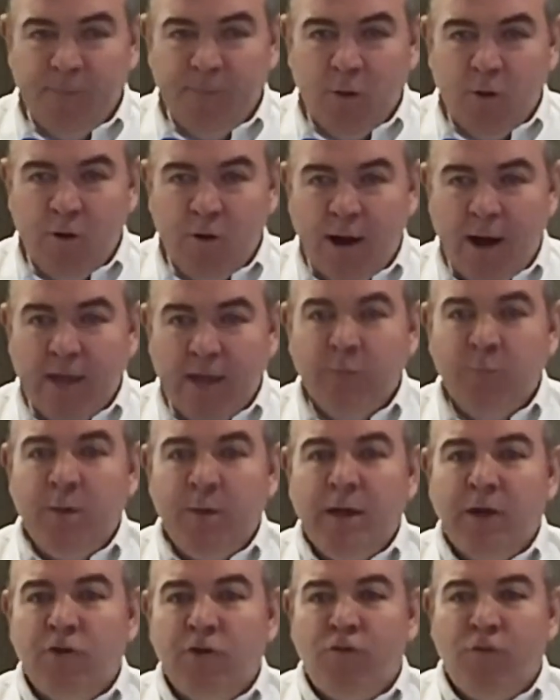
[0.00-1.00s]
or has
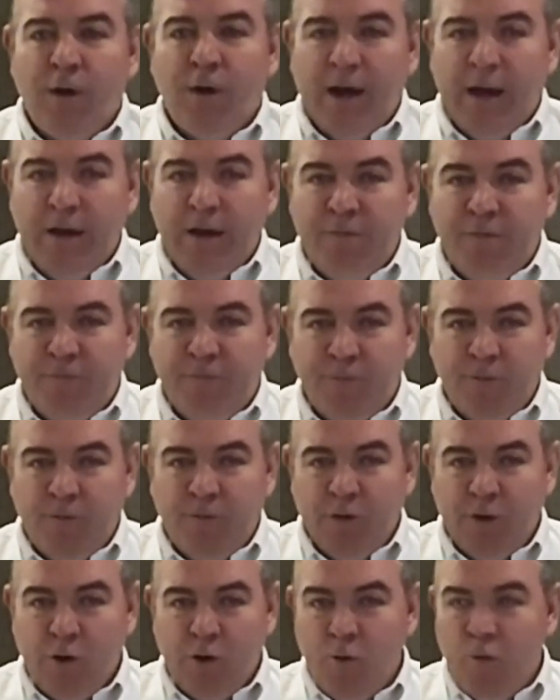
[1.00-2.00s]
been, a drive for
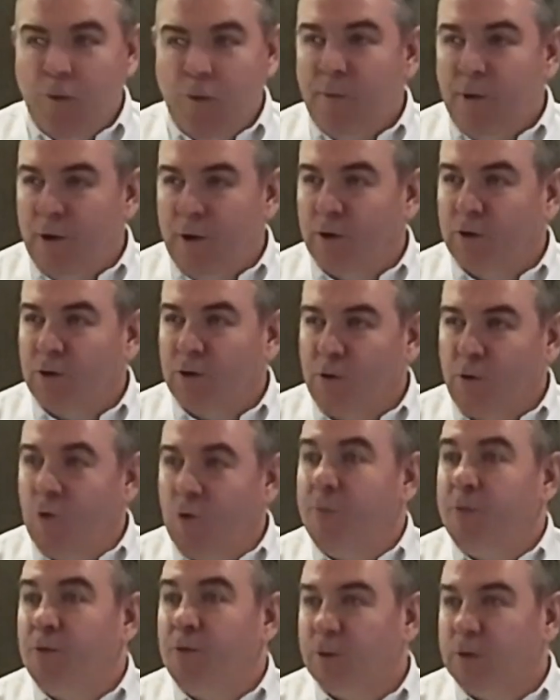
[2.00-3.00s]
the core product, the core
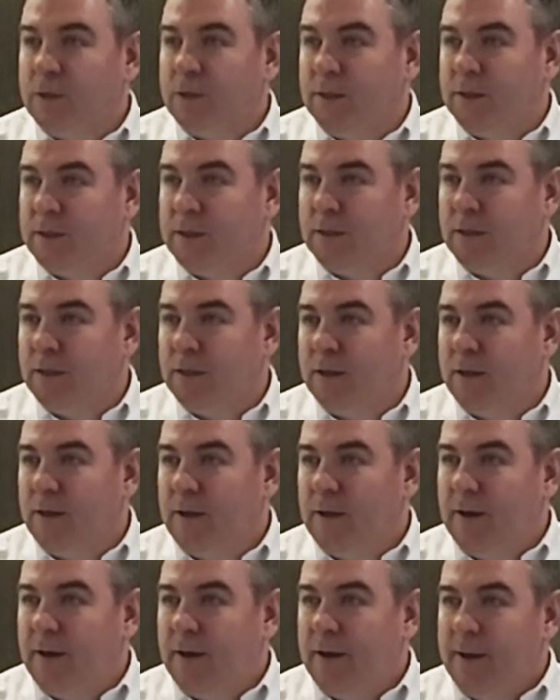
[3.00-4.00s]
process,
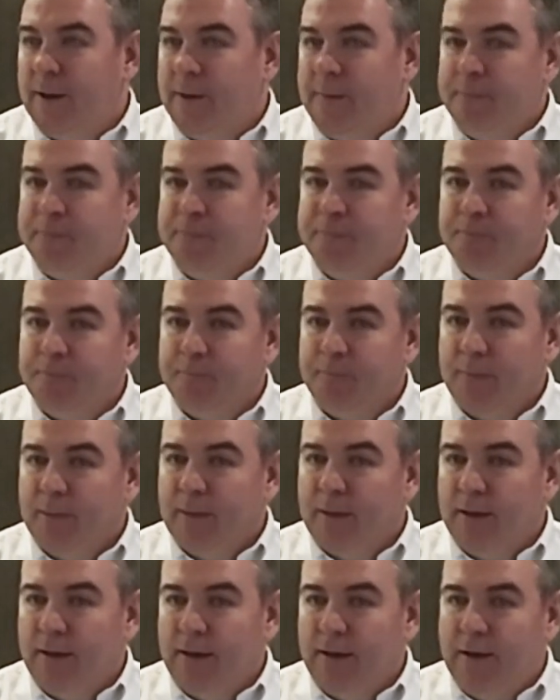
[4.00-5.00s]
and
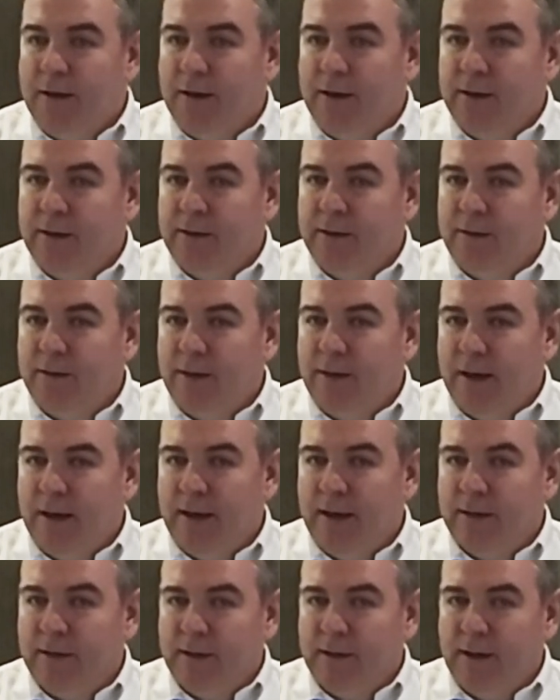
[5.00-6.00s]

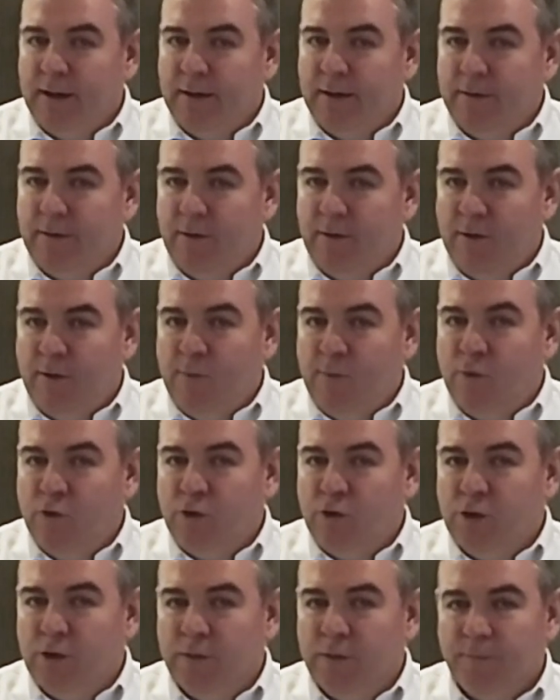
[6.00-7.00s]
at
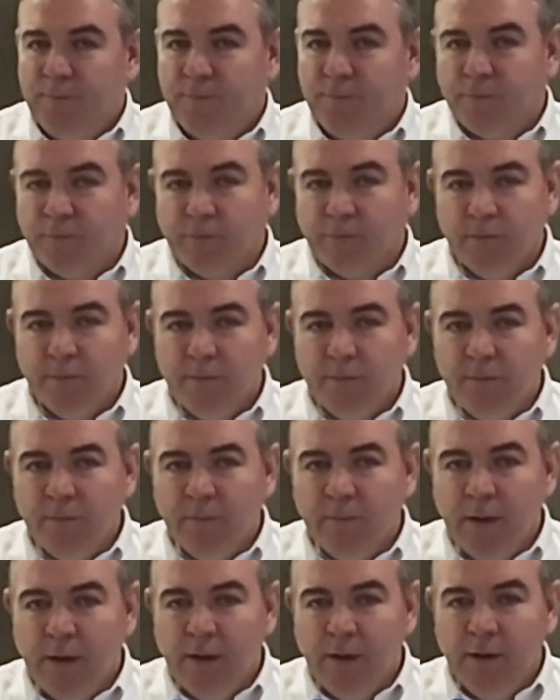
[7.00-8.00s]
almost
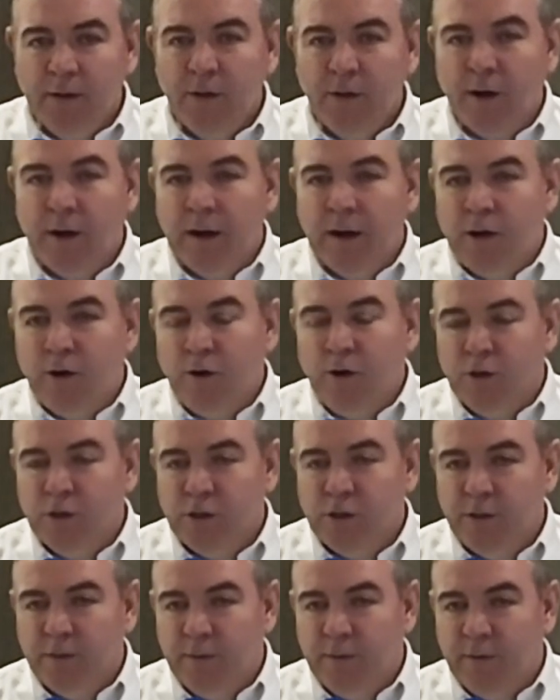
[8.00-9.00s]
not any cost,
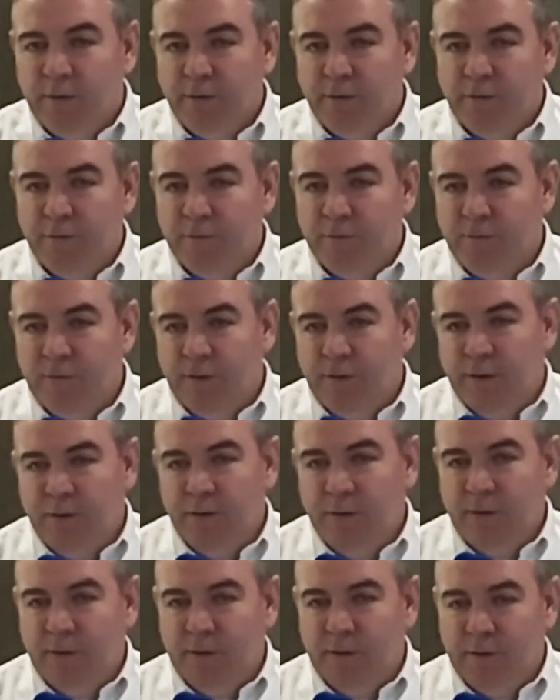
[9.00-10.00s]

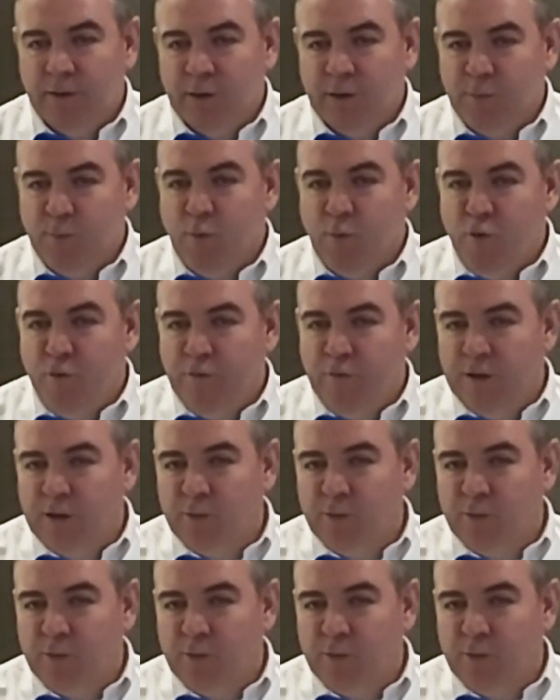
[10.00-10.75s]
this move in this